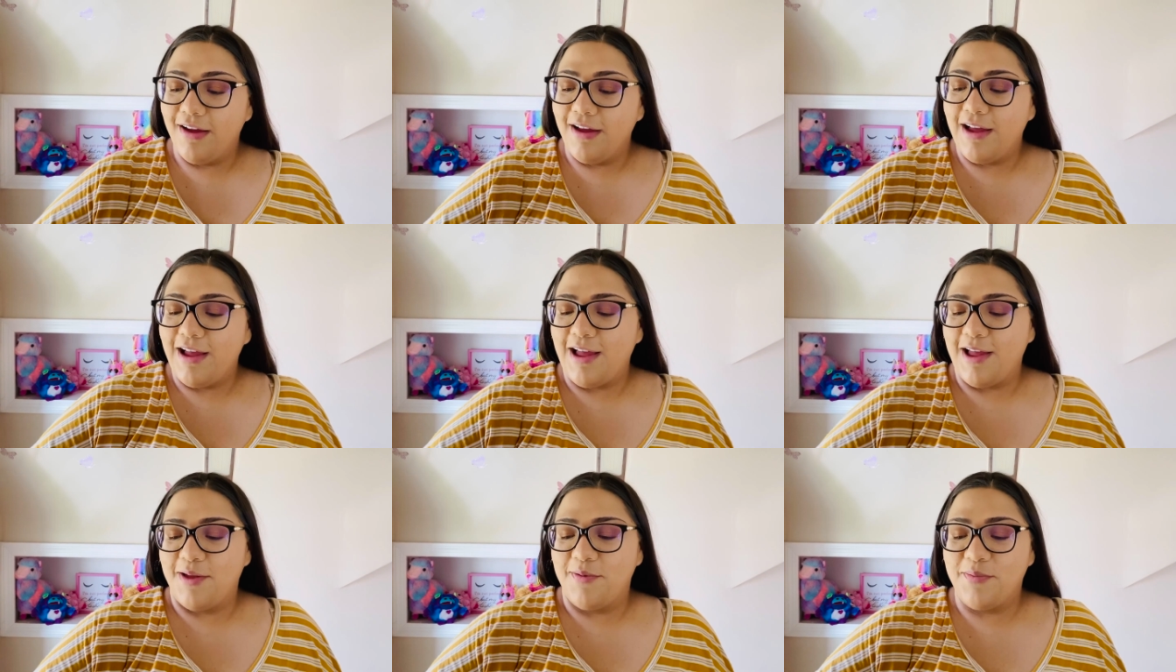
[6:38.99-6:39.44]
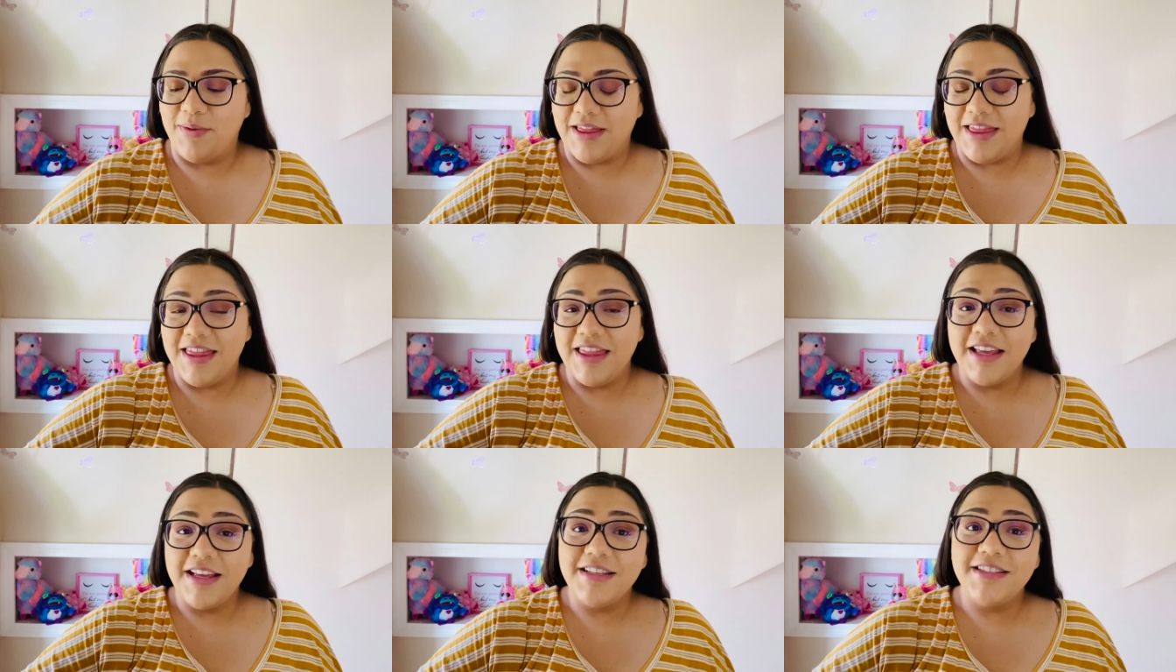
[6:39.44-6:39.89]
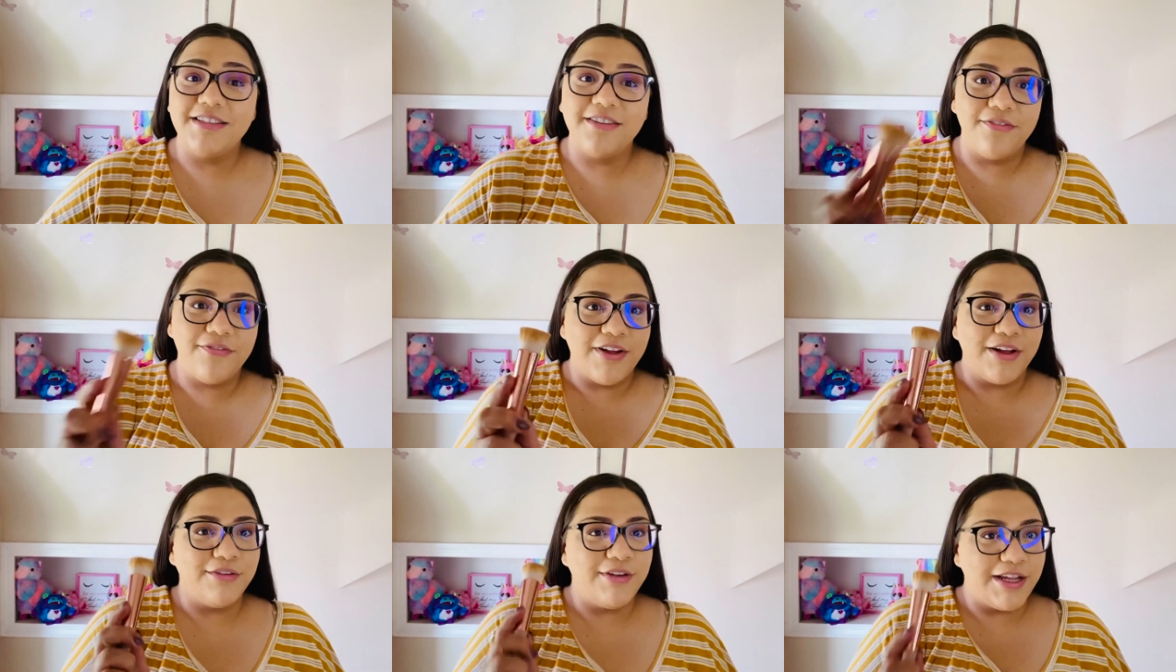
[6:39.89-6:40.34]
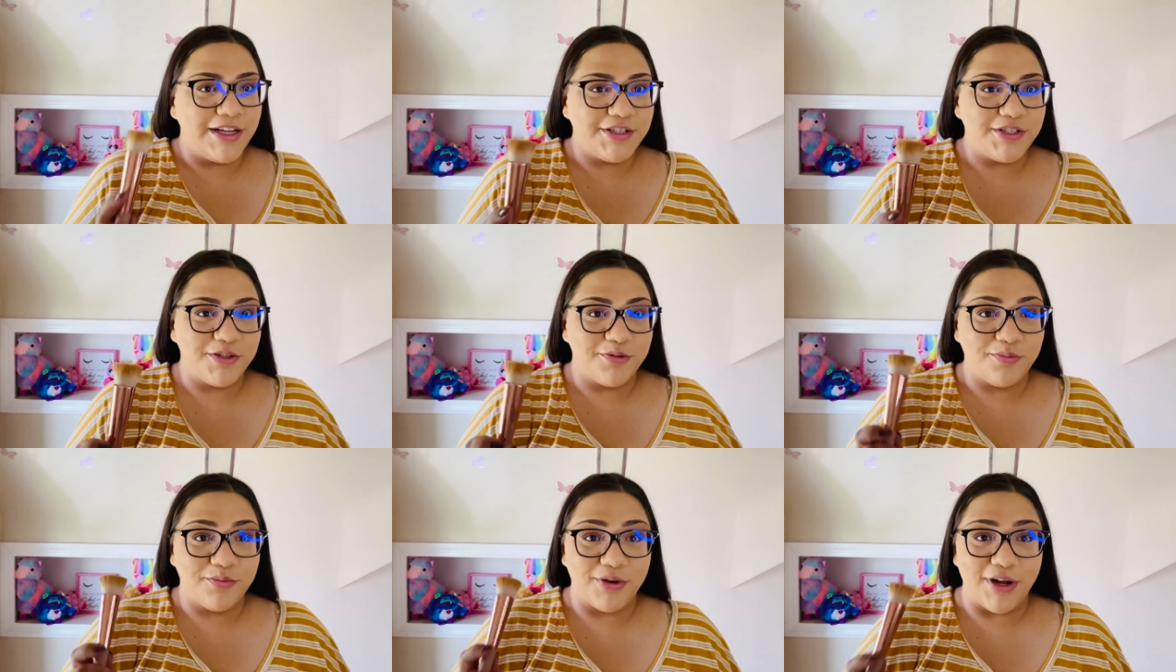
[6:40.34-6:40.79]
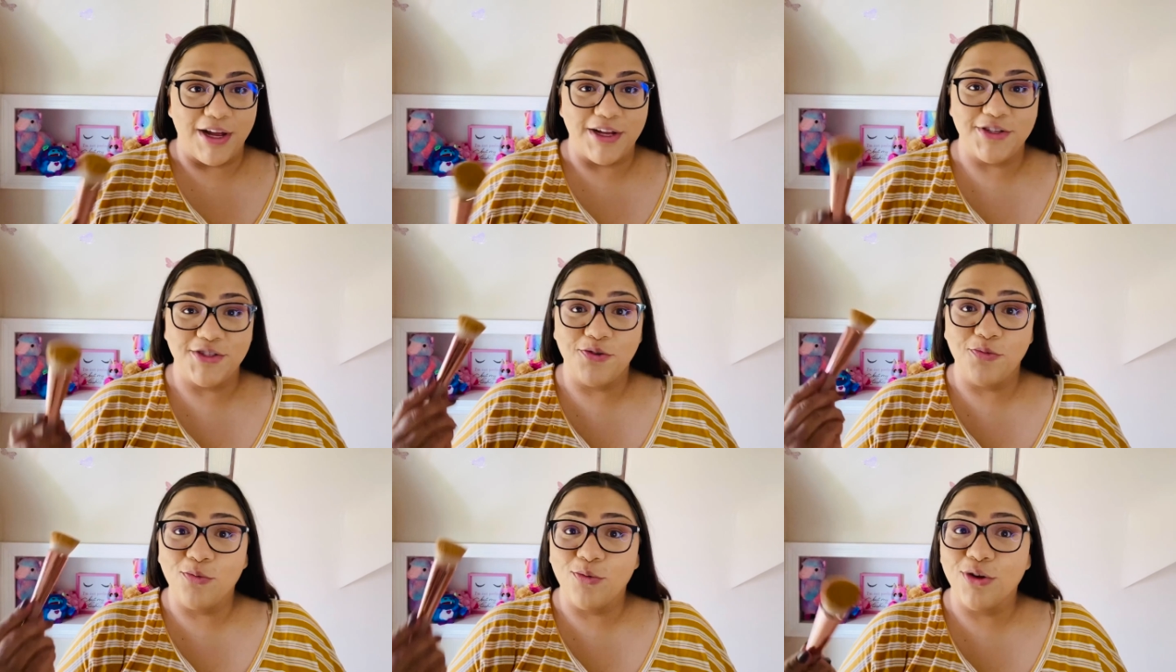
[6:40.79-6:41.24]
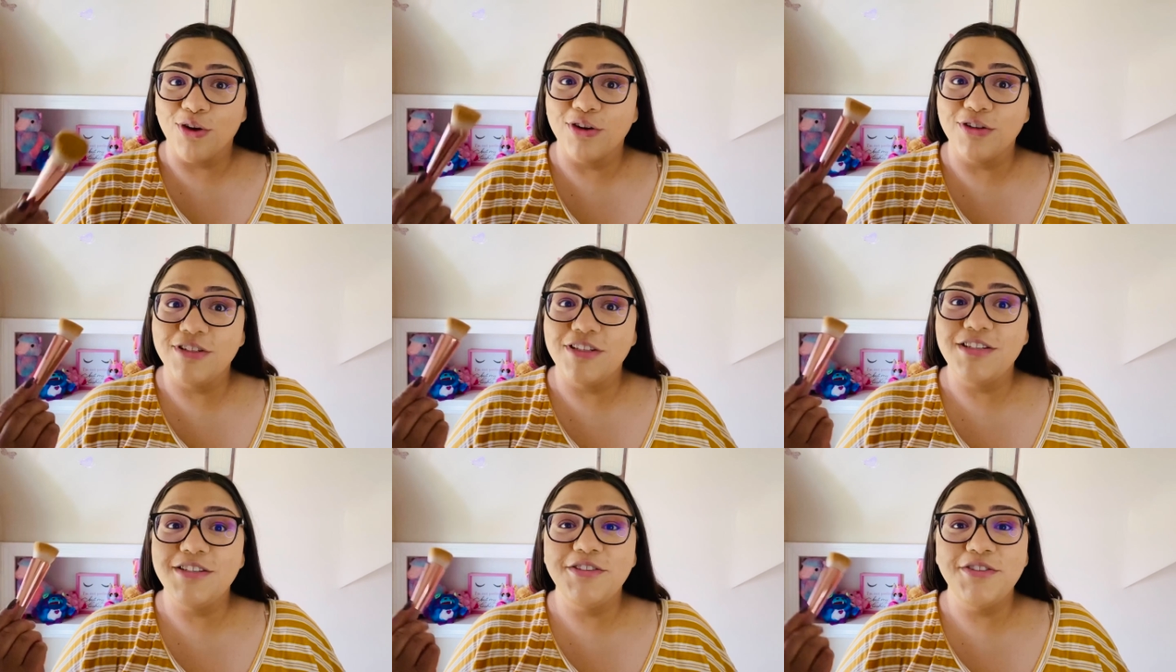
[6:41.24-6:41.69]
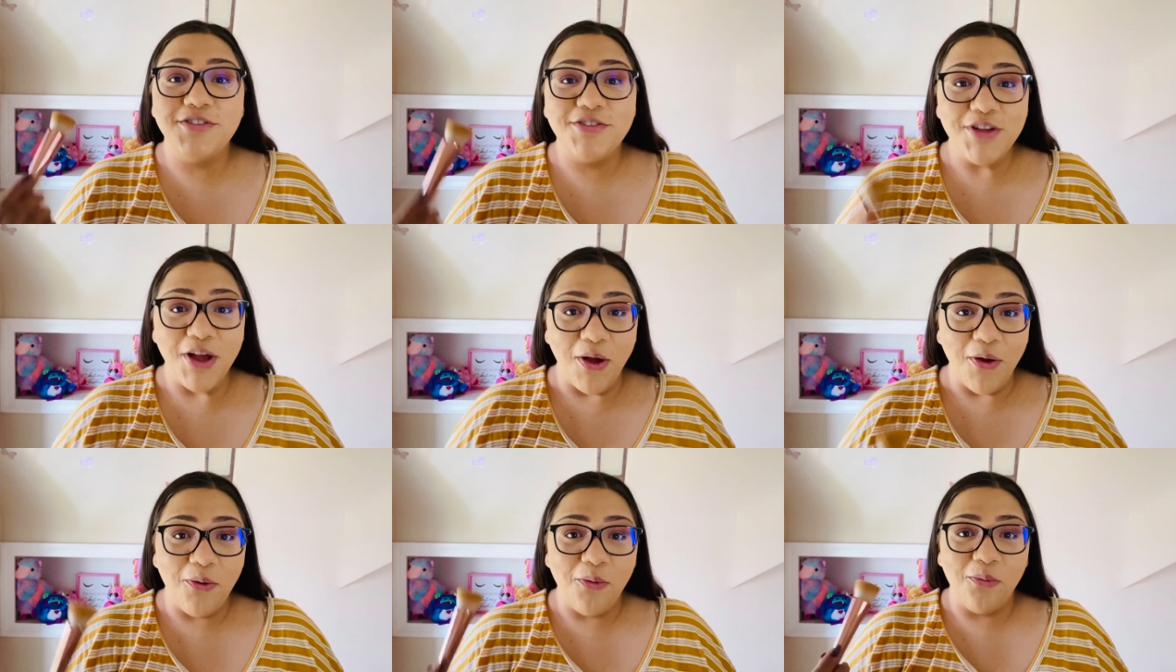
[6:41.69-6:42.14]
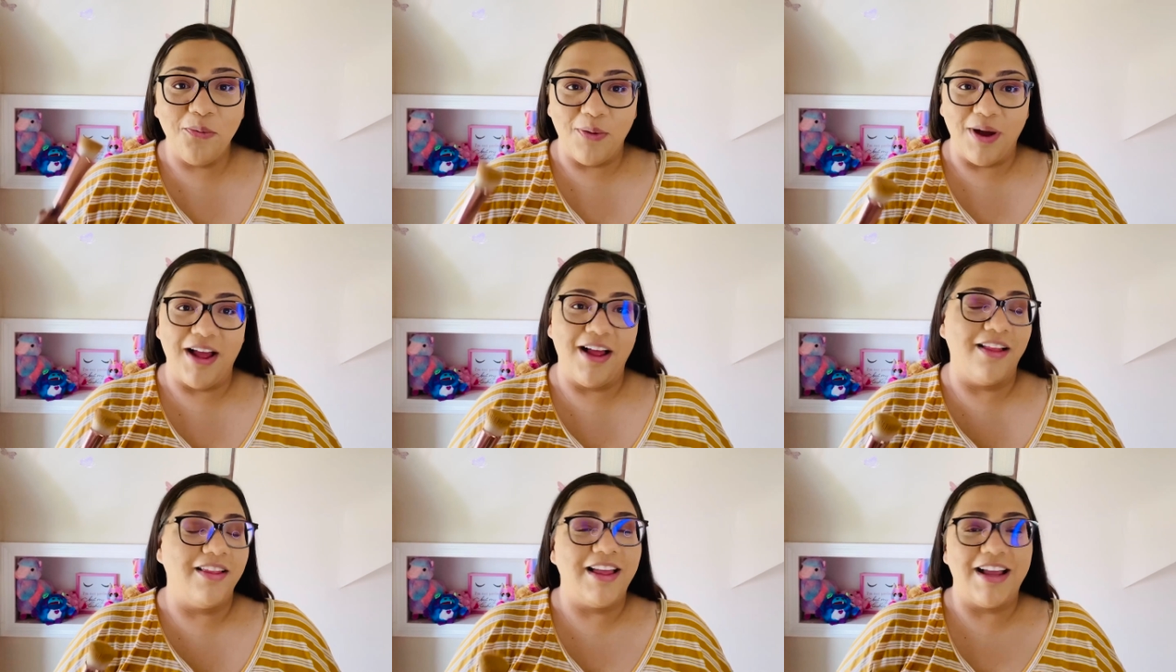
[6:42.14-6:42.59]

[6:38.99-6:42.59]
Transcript: But this foundation brush worked so well.